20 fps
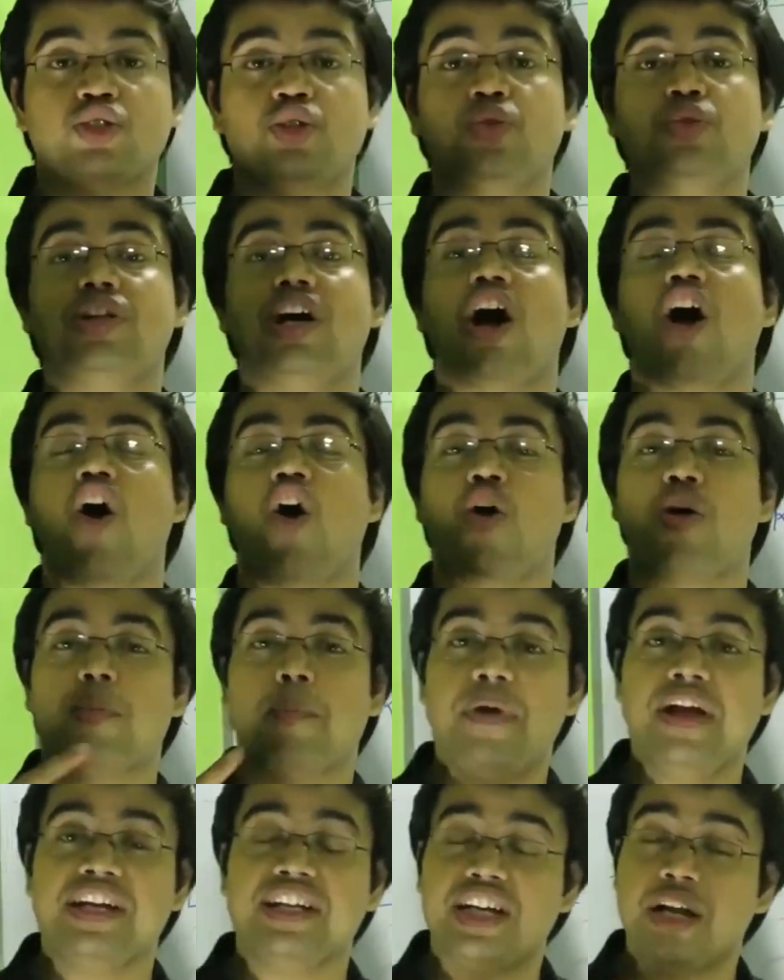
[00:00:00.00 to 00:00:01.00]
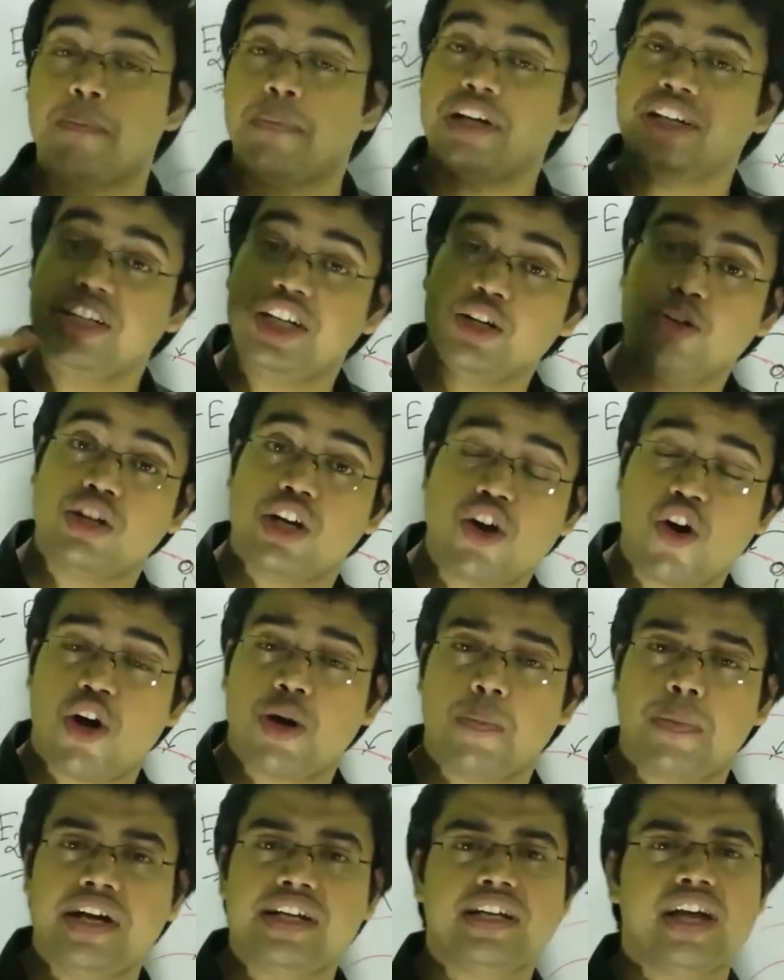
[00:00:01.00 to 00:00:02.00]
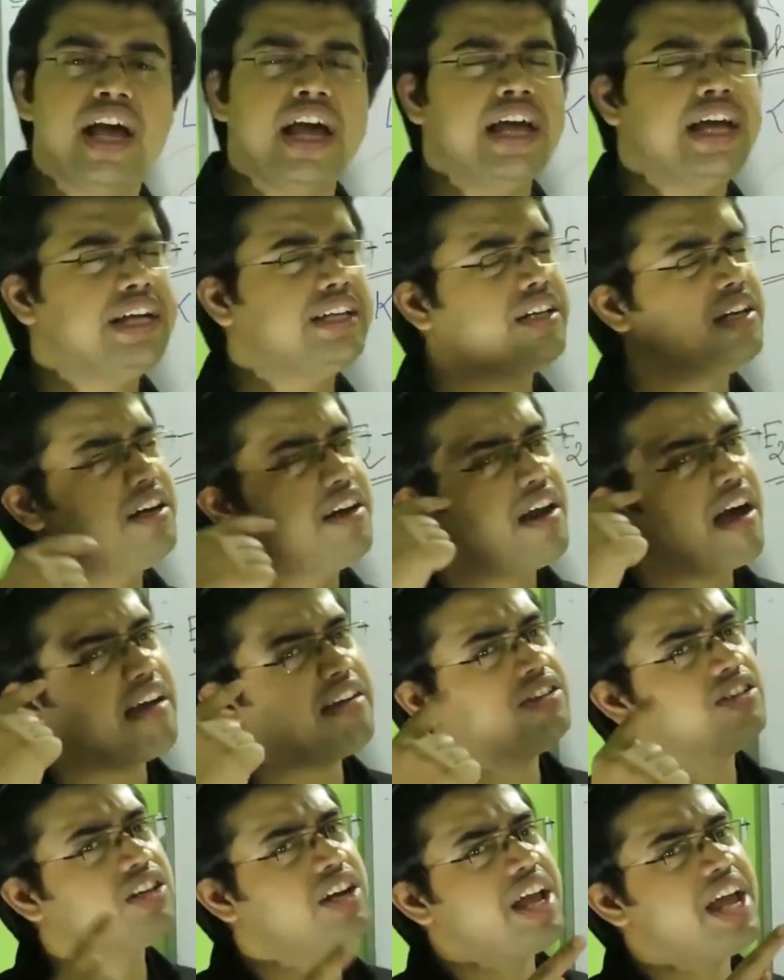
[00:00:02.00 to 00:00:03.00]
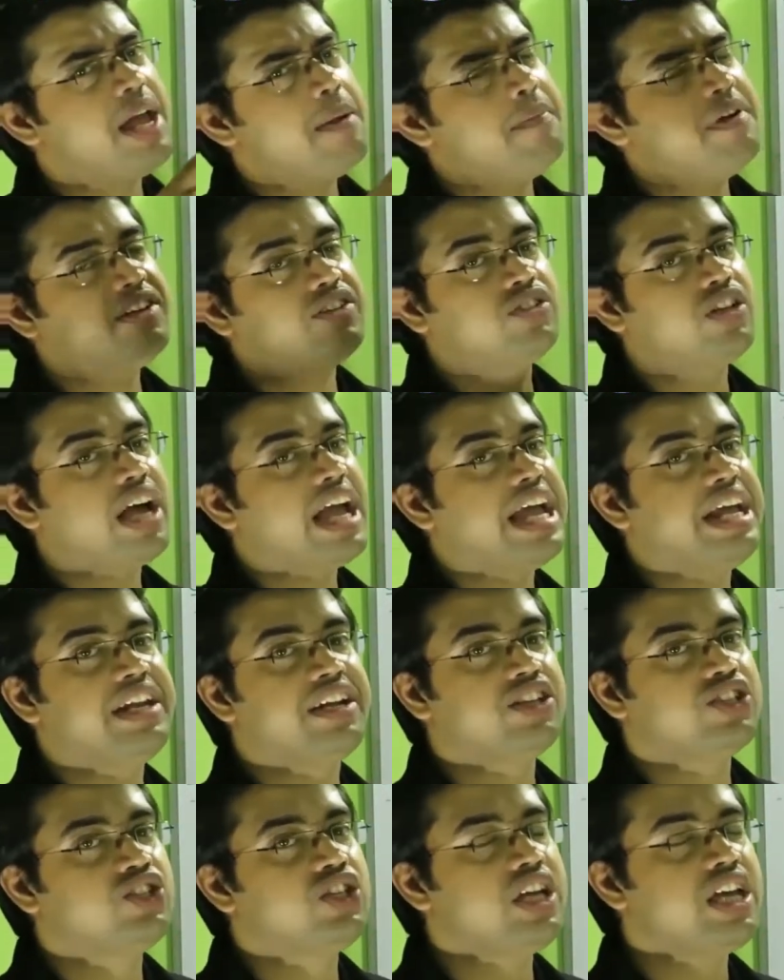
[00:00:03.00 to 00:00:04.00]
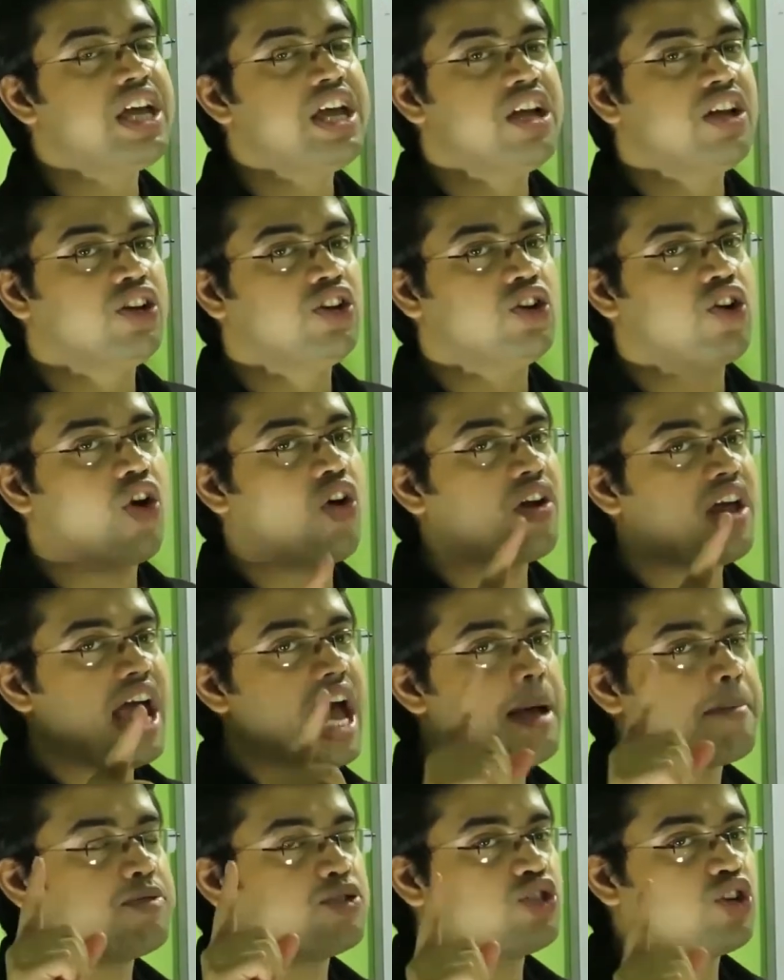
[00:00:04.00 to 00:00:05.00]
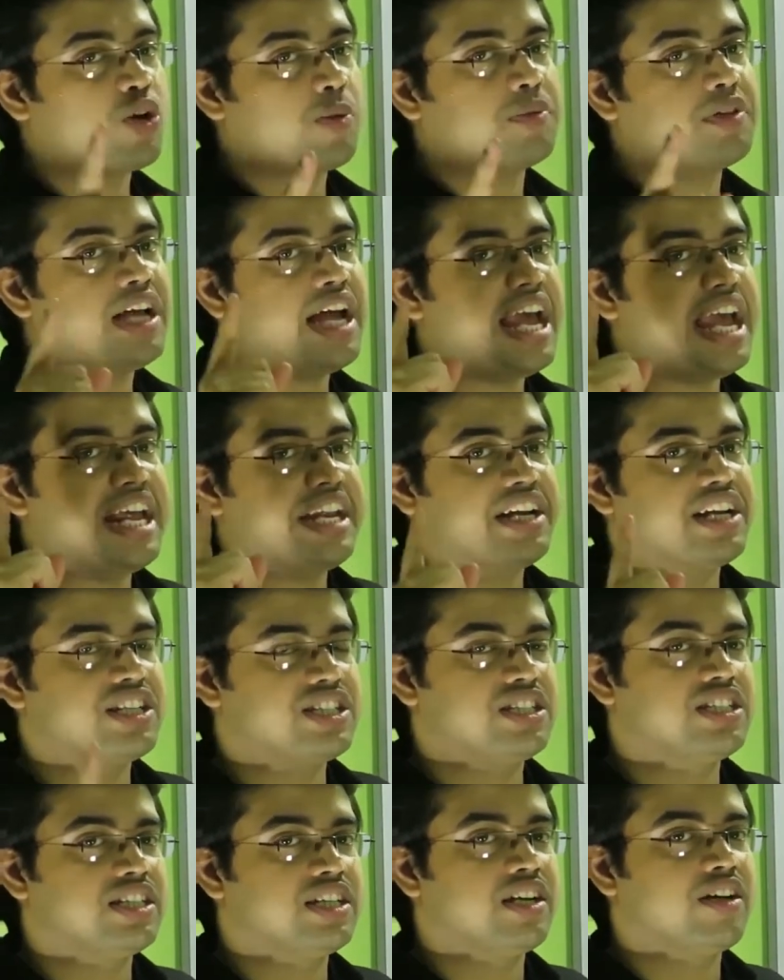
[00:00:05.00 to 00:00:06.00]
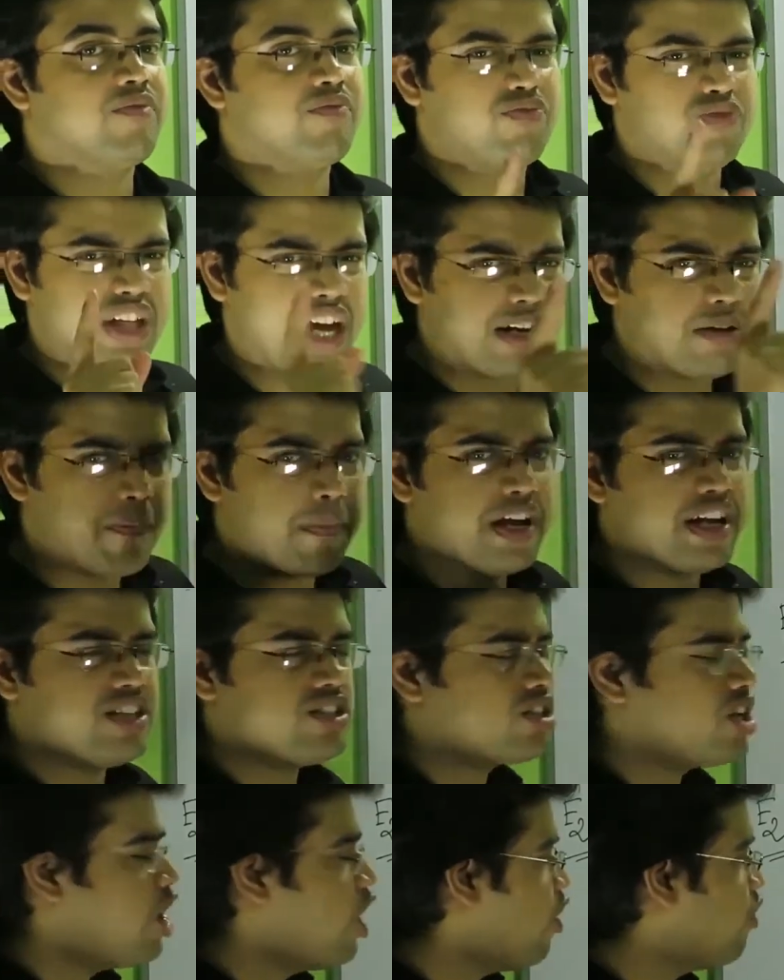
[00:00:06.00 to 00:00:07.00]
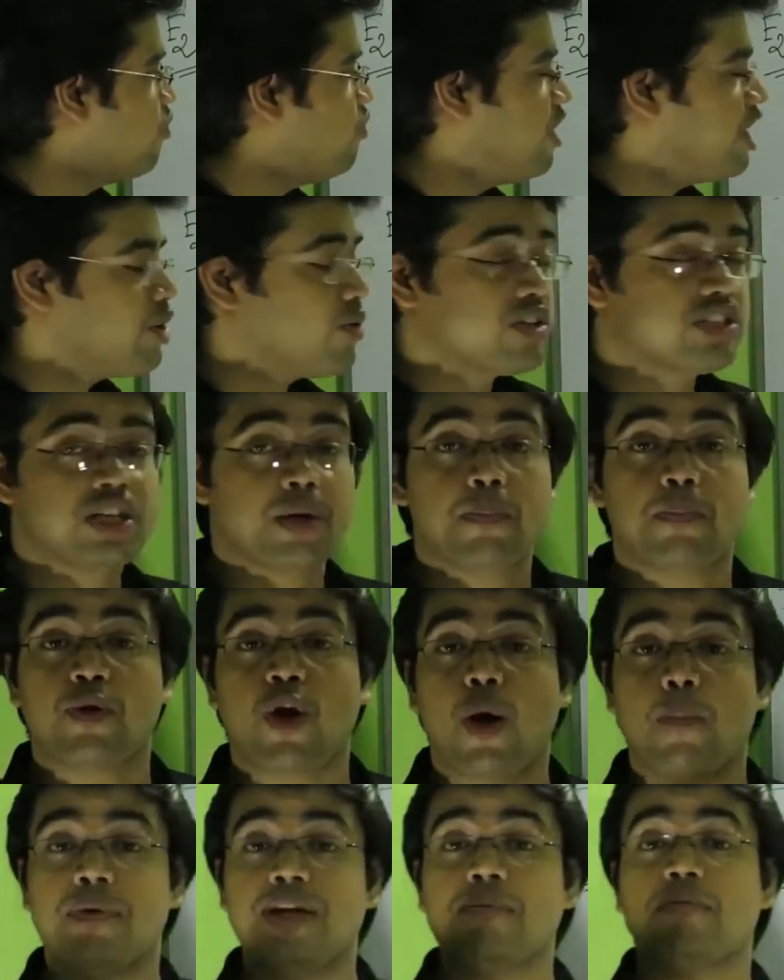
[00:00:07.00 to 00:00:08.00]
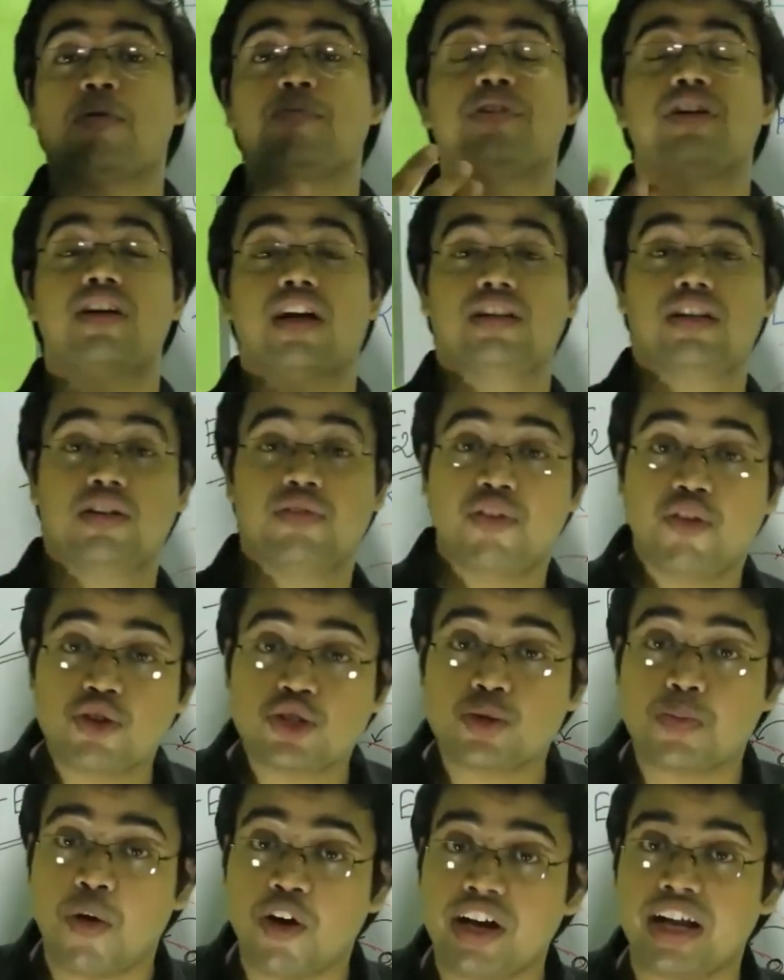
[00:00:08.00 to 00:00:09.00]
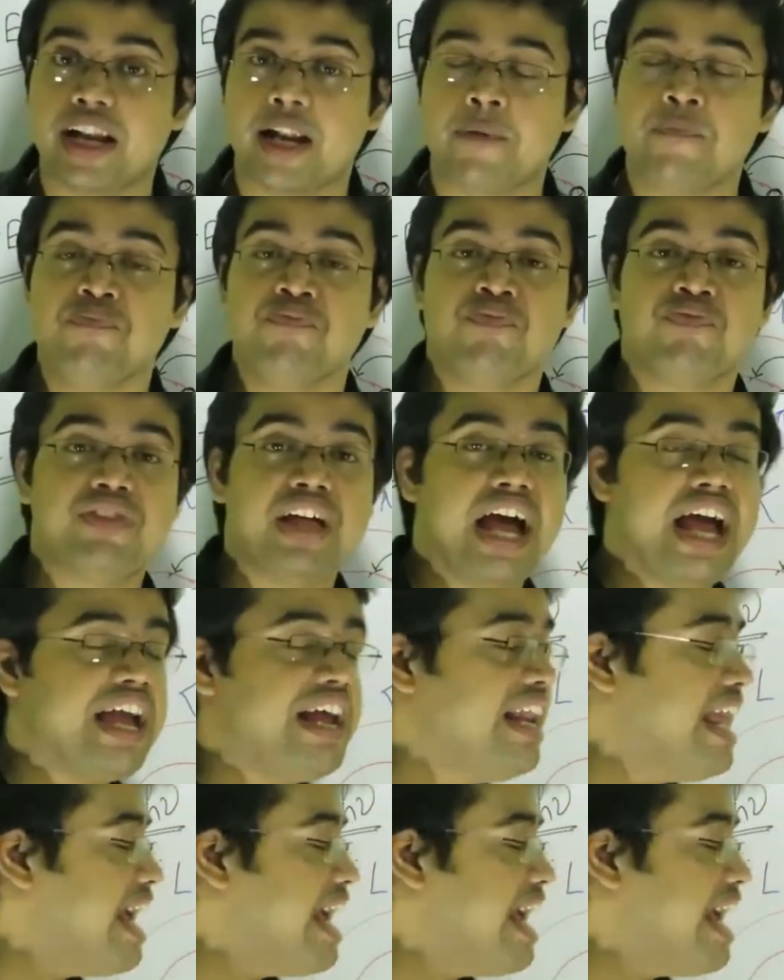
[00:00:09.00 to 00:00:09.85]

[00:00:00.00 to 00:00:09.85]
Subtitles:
through the orbit, in a particular orbit, it neither emits the energy nor absorbs the energy. That means, what was the problem of the Rutherford's model? The